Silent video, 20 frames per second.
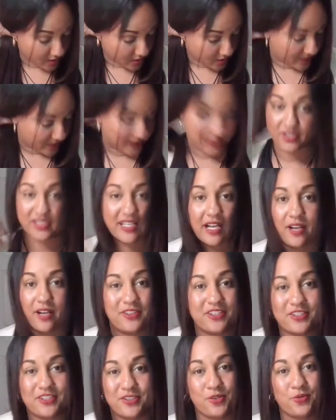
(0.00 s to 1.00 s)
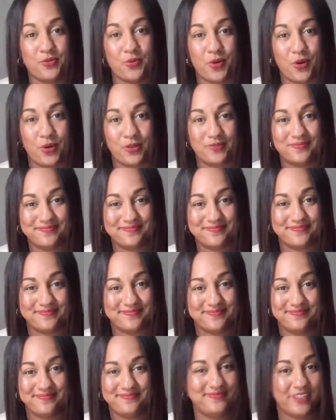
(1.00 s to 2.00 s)
That's just how these two roll.
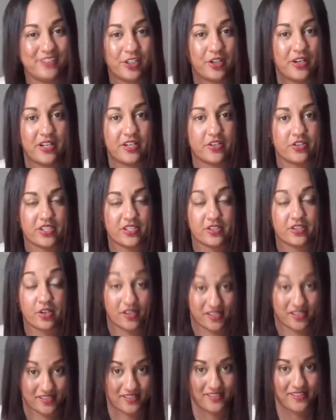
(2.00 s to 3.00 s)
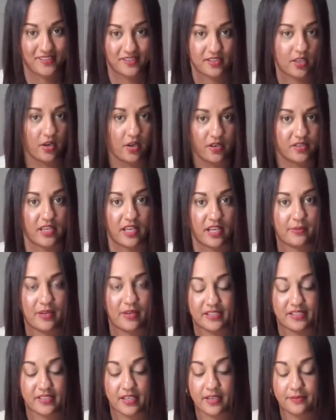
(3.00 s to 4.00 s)
Their energies are side by
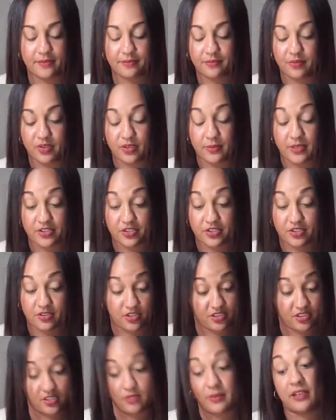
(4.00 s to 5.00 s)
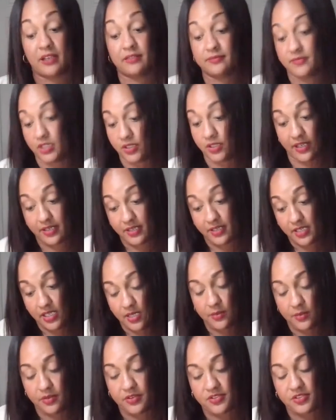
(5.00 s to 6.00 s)
side, pretty much, just about, okay?
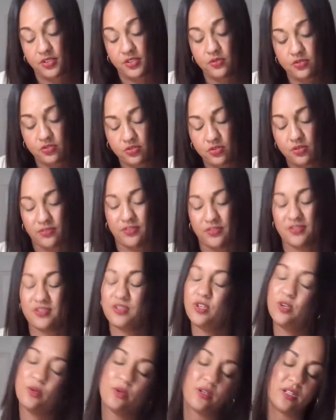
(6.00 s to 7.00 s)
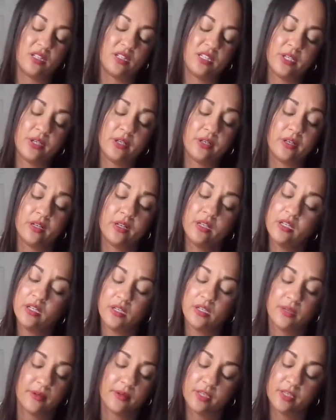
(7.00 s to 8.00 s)
But there's no truth. There's no clear
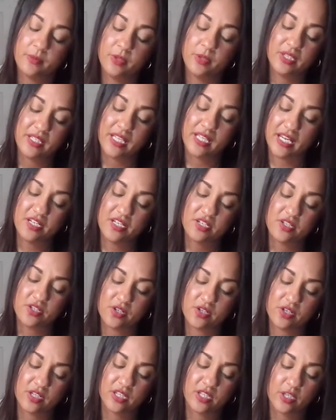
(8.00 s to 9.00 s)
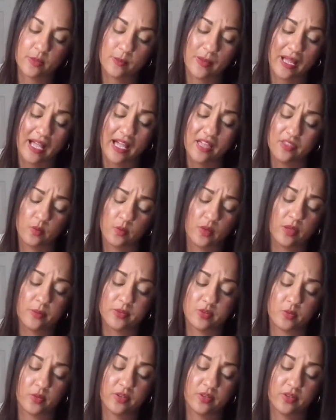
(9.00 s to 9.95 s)
communication or clear pathway between